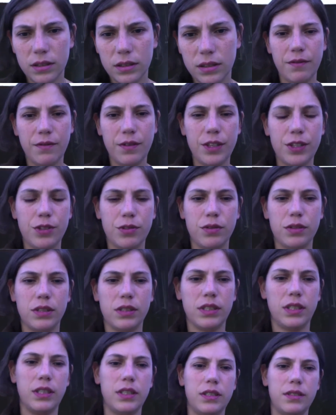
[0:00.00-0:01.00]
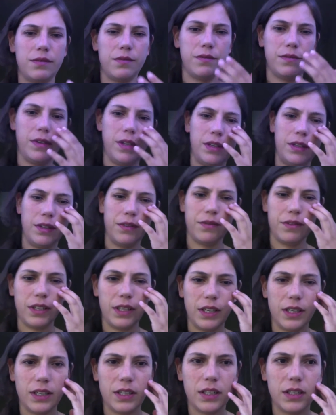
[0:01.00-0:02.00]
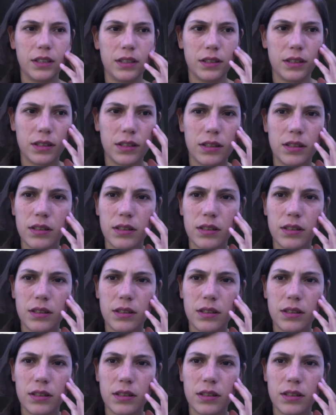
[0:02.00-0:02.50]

Visually it's very, very nice.